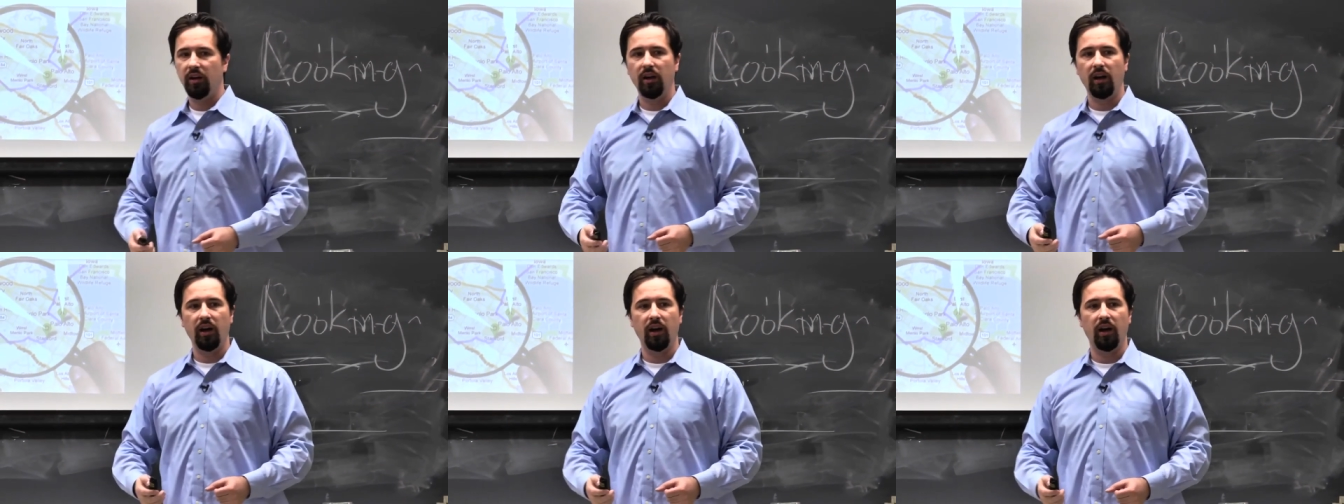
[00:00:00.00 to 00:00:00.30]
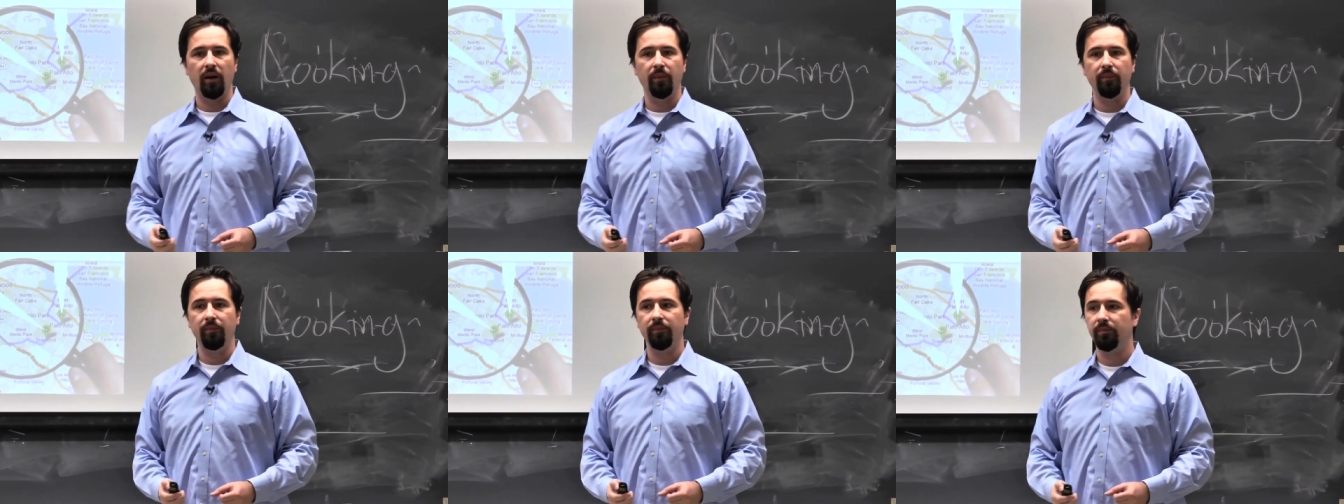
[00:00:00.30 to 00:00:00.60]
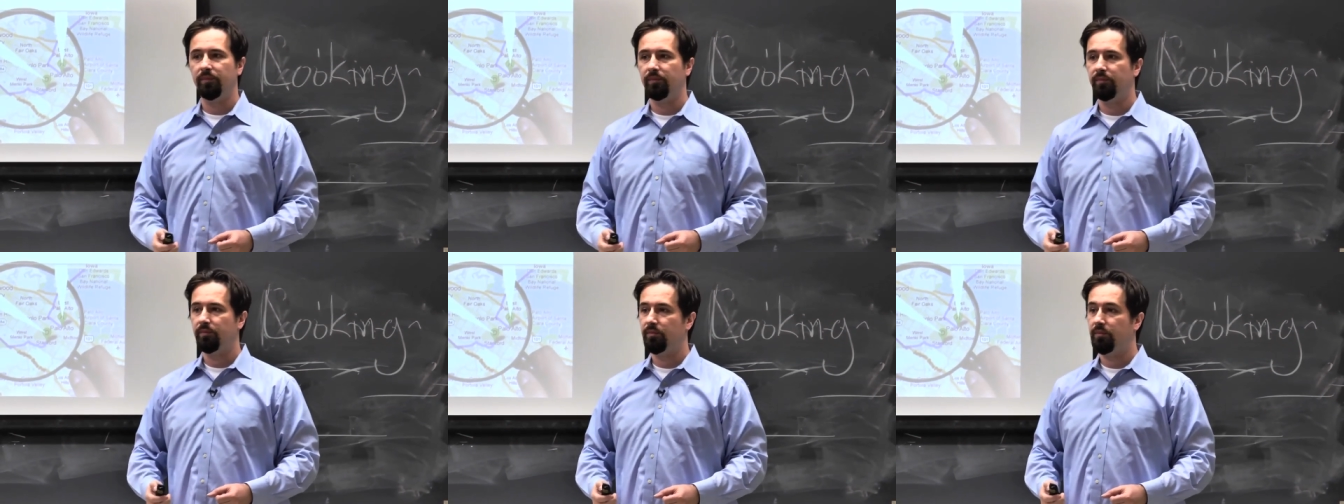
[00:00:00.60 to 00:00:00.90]
um,
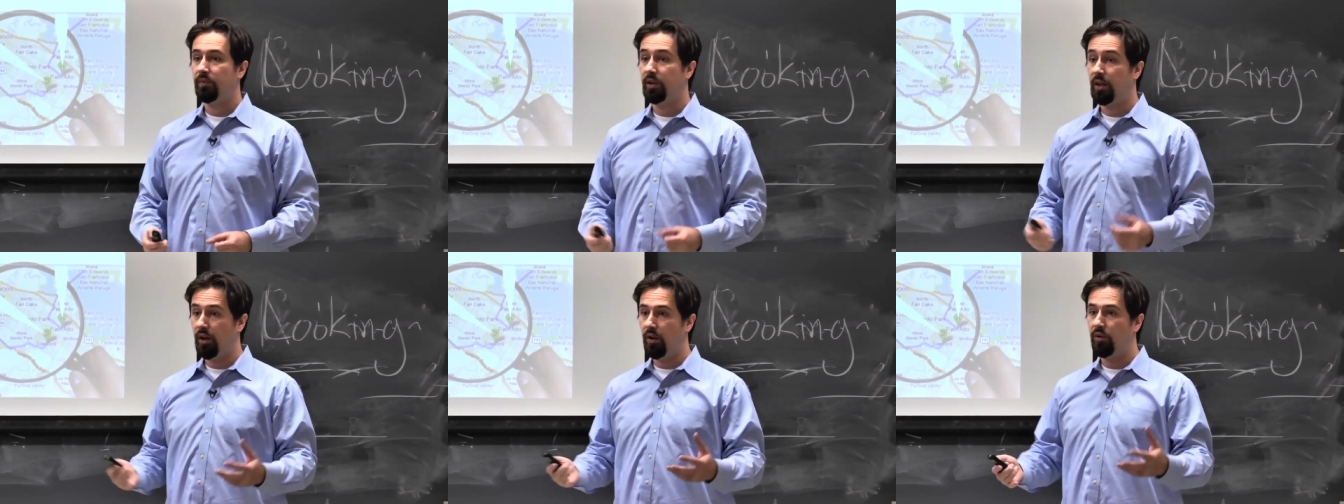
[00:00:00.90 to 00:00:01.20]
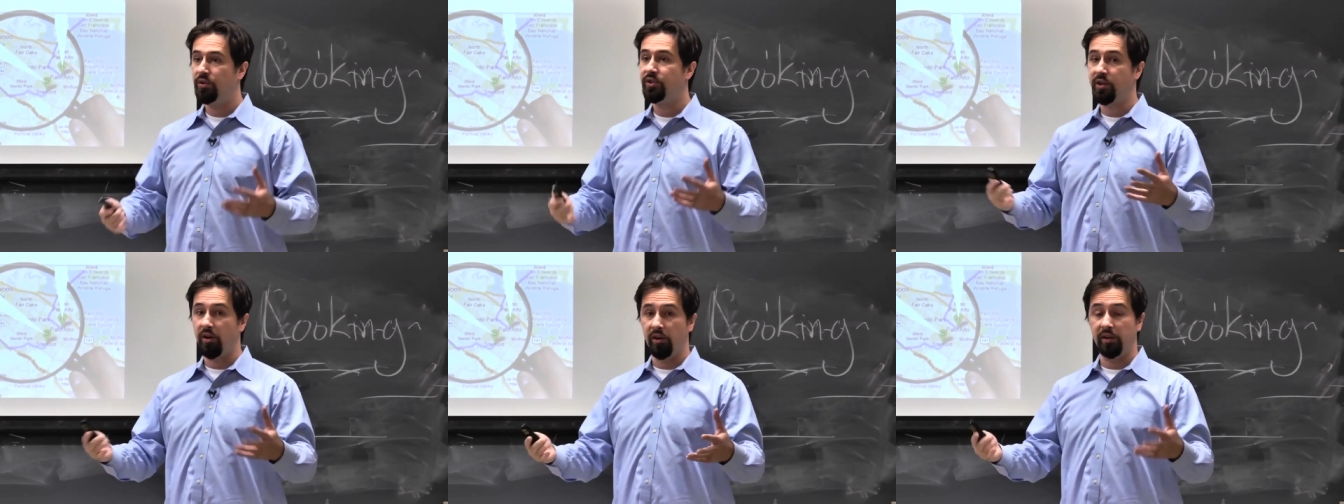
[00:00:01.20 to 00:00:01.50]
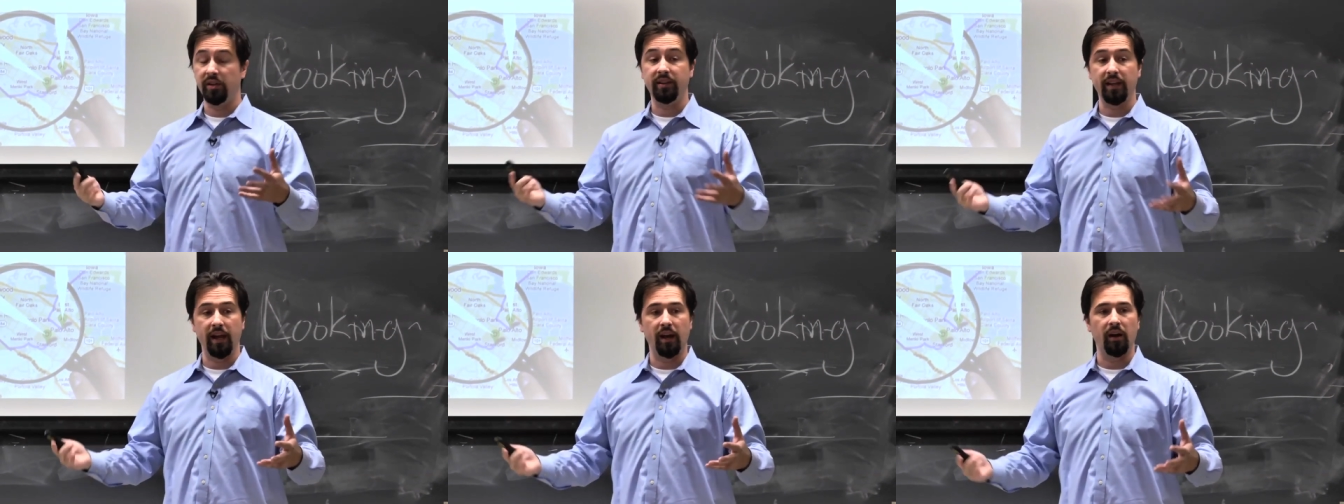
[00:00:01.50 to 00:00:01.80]
you know,
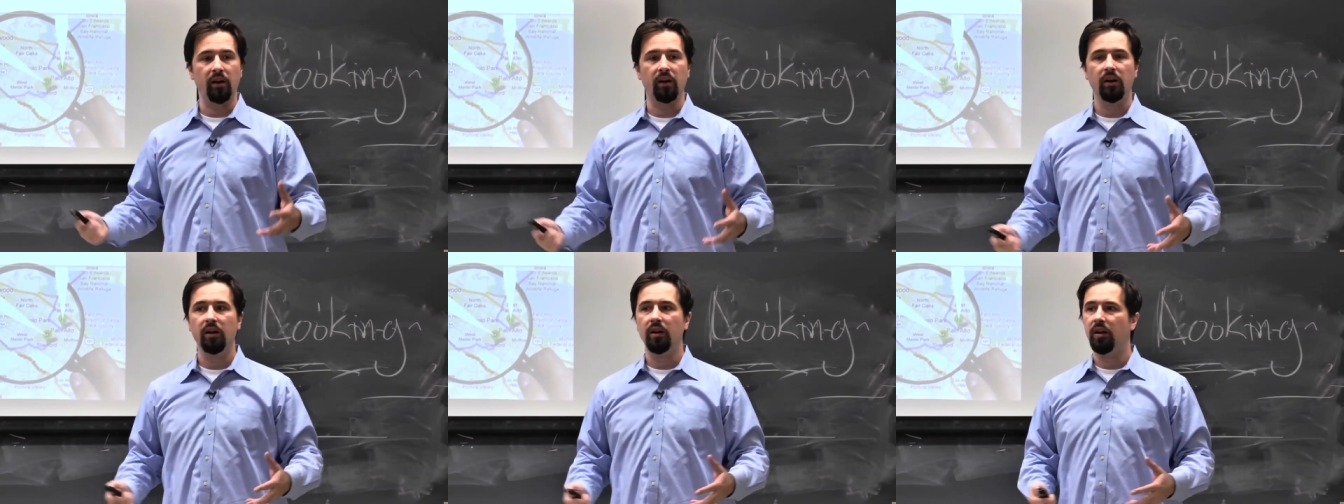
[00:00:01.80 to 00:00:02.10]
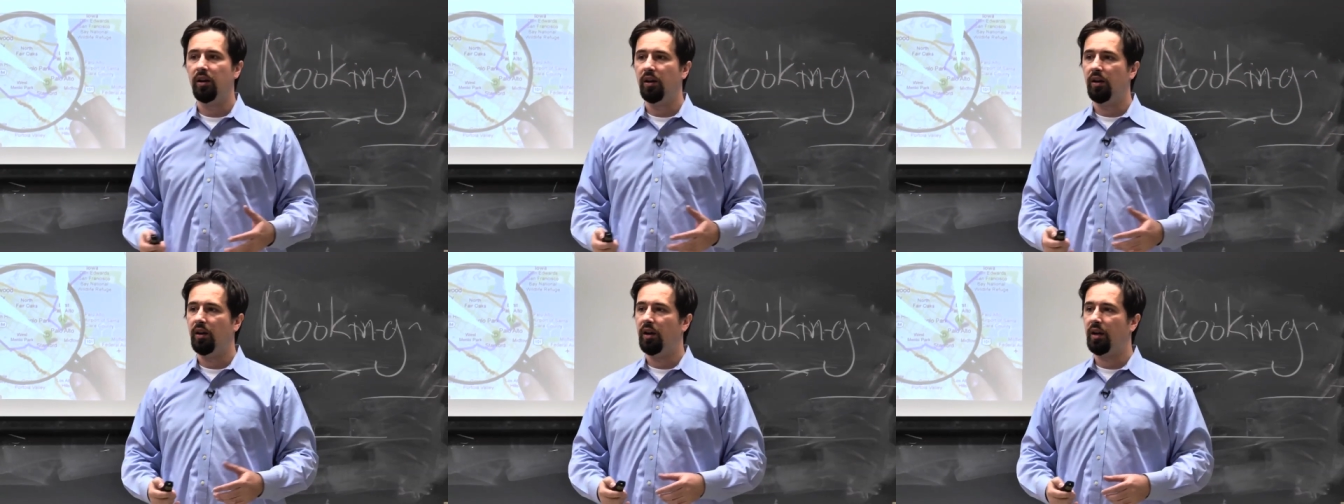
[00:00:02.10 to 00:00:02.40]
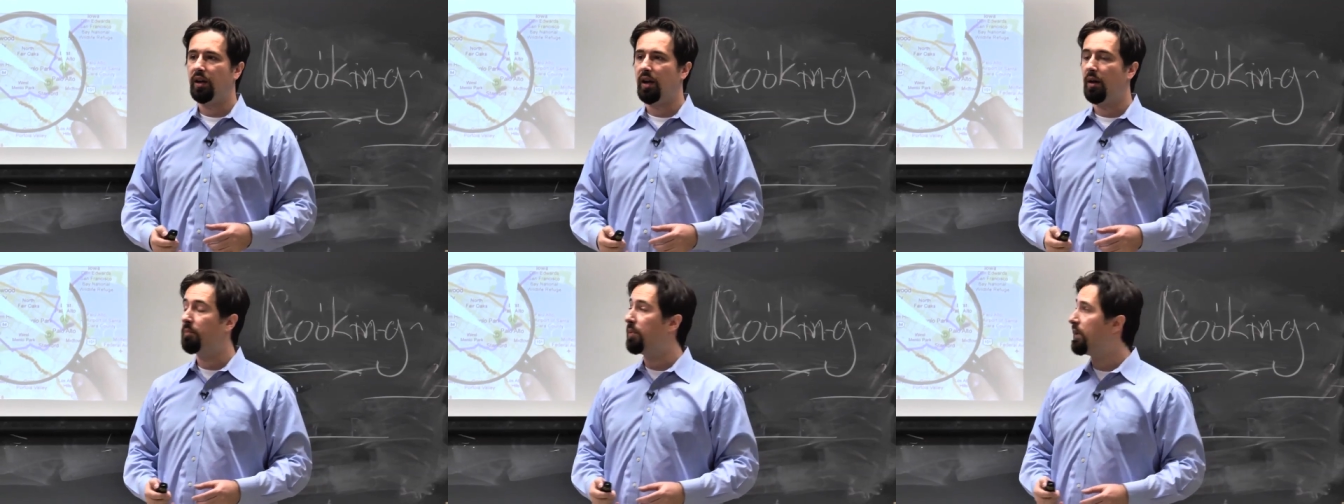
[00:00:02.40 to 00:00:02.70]
started their
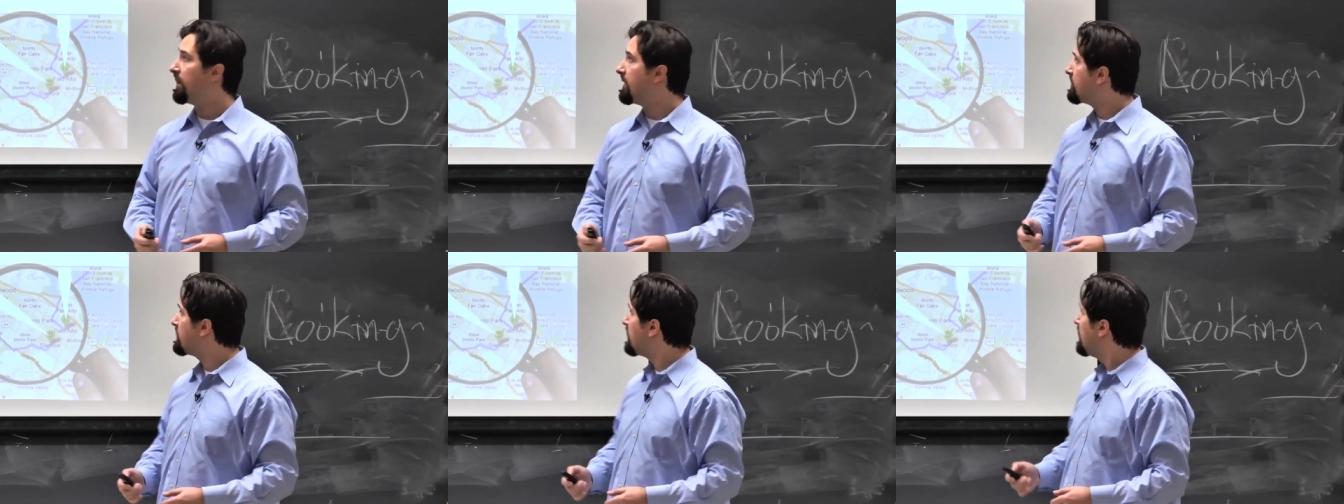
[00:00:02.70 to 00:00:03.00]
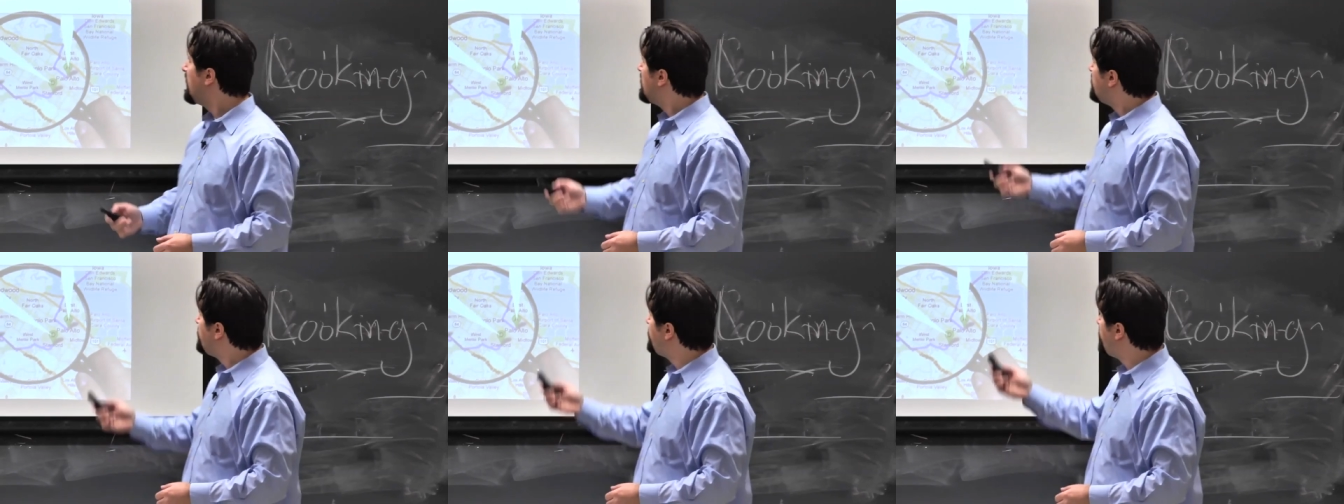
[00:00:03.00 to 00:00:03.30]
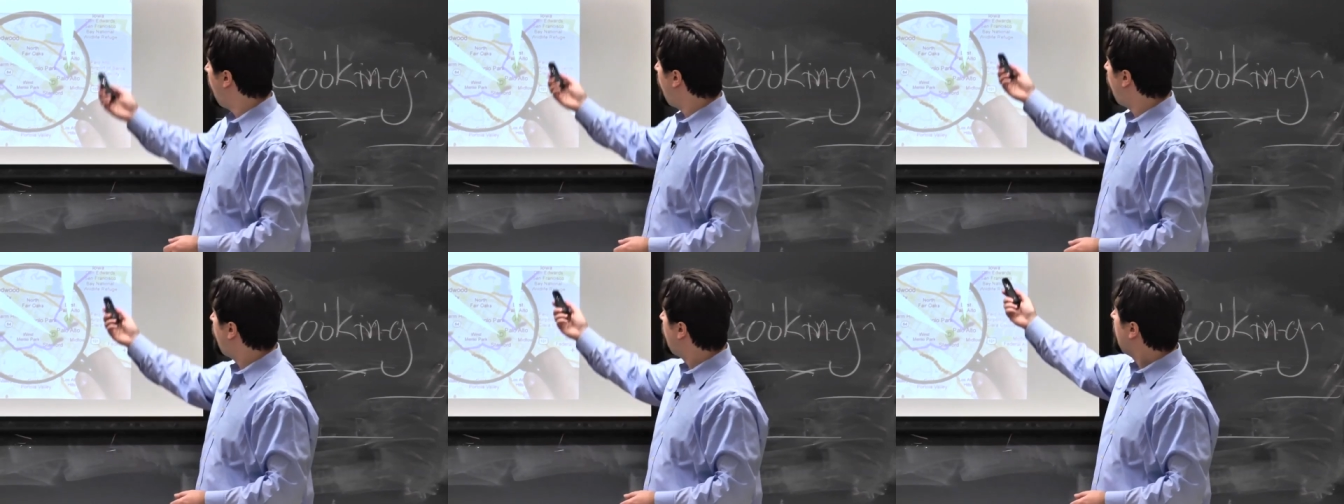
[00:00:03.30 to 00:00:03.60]
companies.
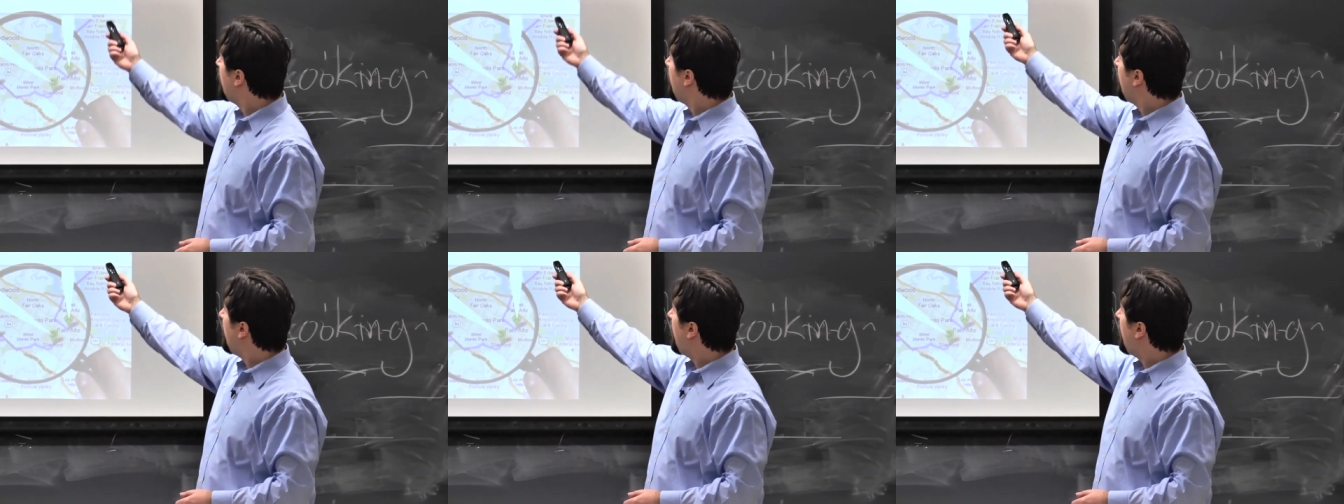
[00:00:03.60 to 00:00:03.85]
So